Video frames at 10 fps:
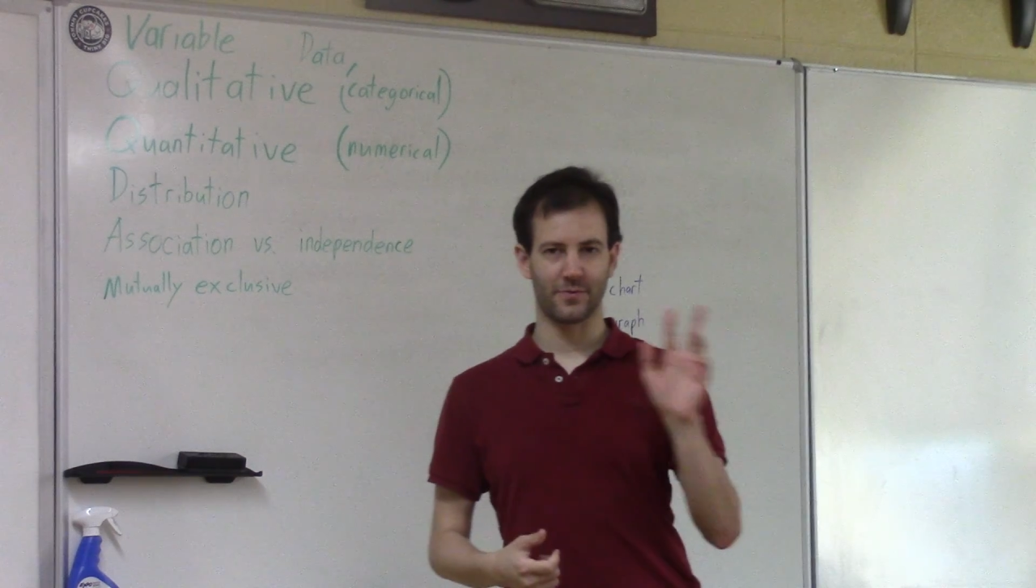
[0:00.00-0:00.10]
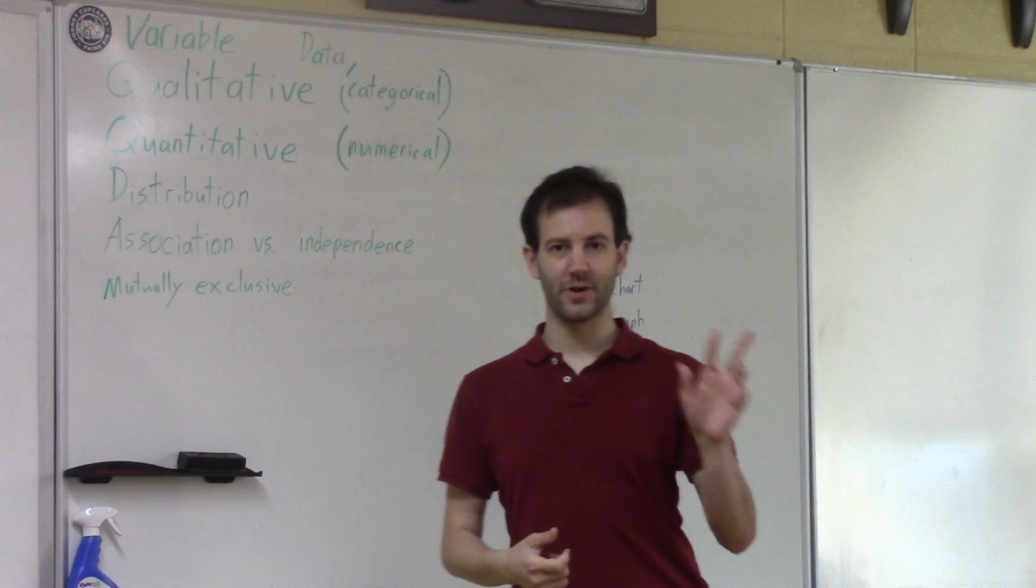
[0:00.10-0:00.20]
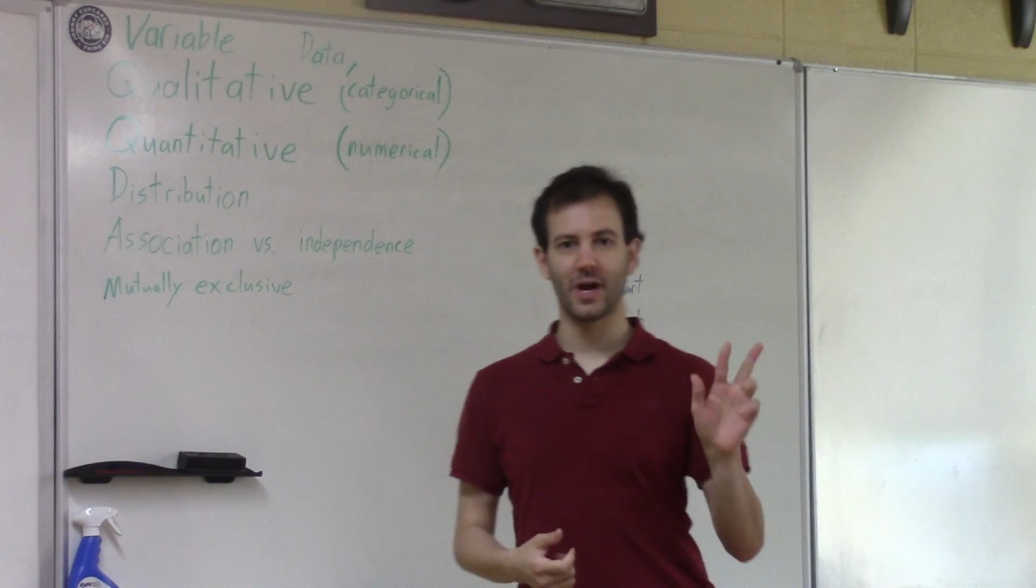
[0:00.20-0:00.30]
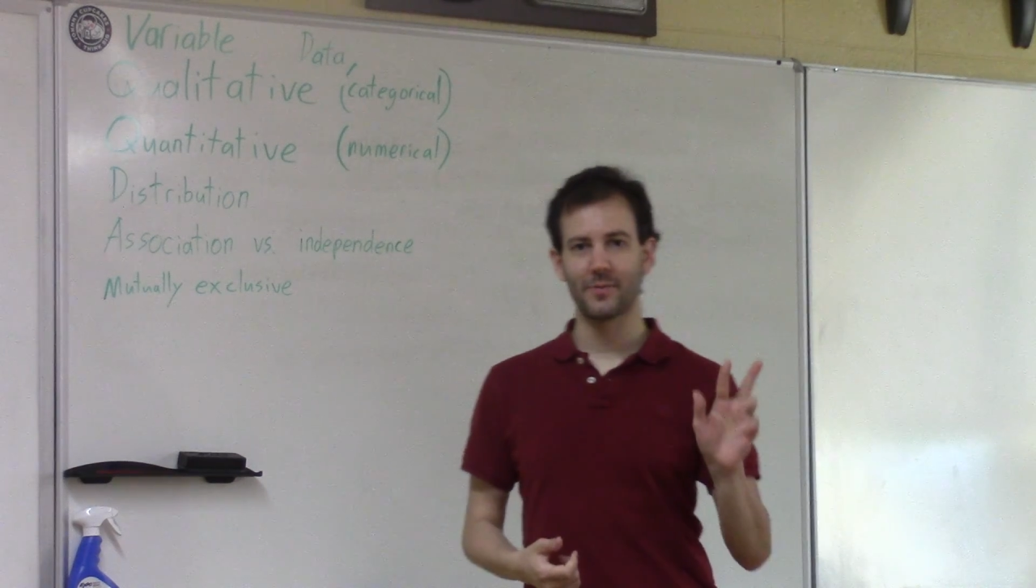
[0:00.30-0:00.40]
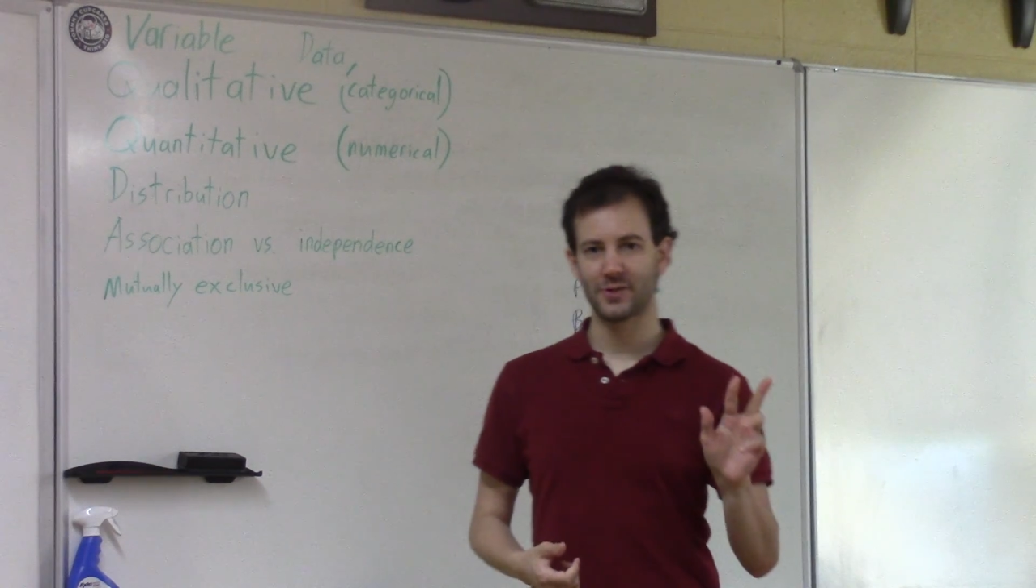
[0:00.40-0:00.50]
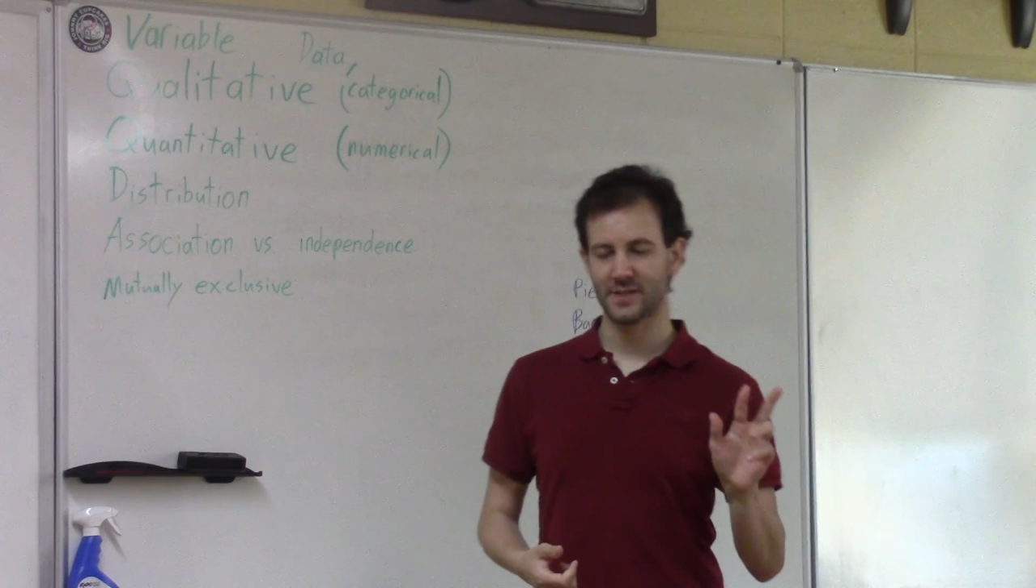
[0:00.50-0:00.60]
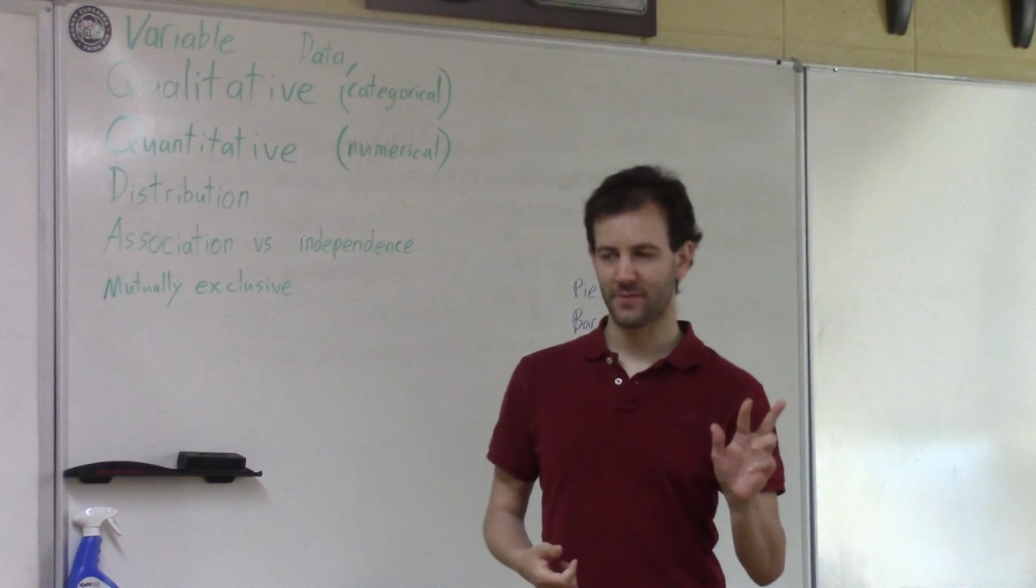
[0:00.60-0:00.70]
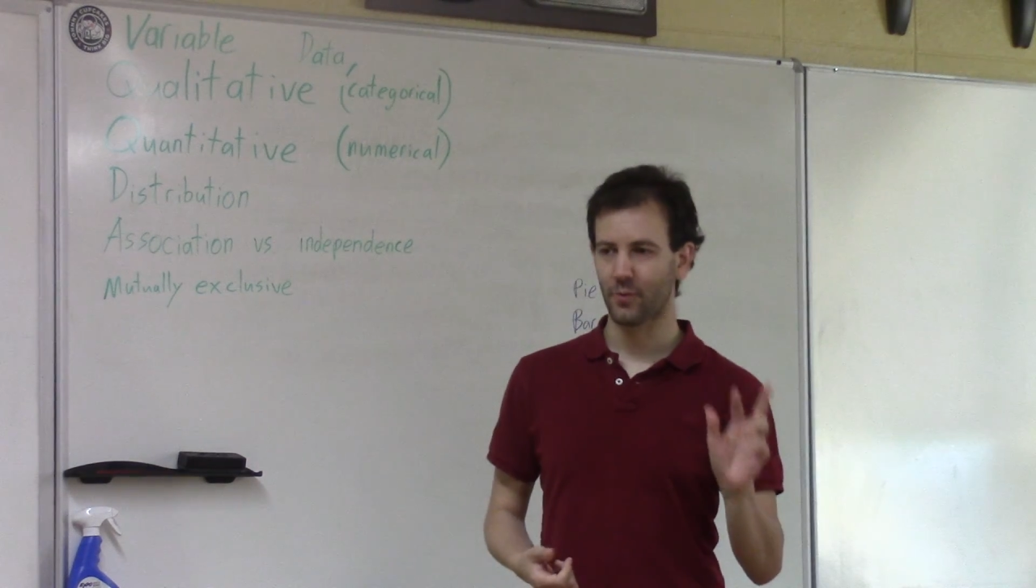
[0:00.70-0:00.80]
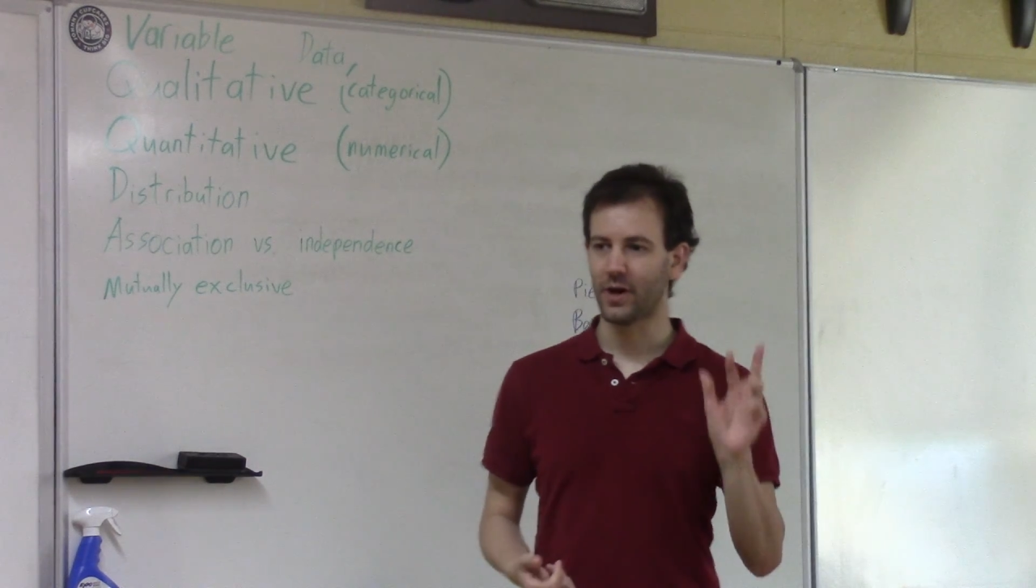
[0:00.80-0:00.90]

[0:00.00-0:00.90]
3 options for